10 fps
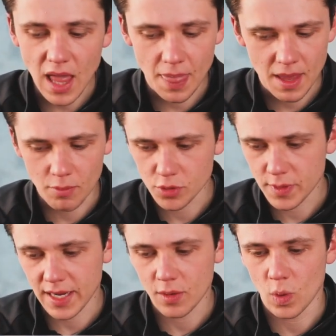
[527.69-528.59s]
And then once
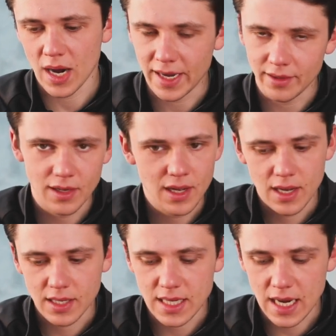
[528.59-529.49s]
we get it wide,
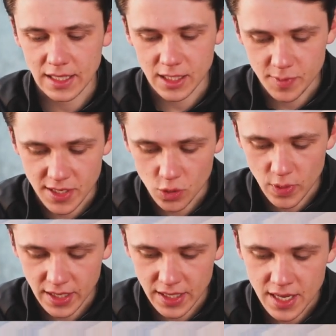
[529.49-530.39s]
attacking that space
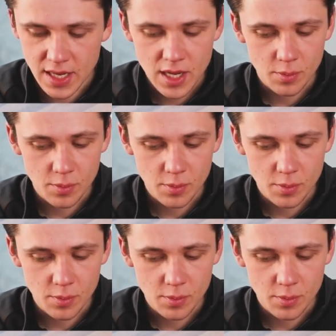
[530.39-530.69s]
quickly.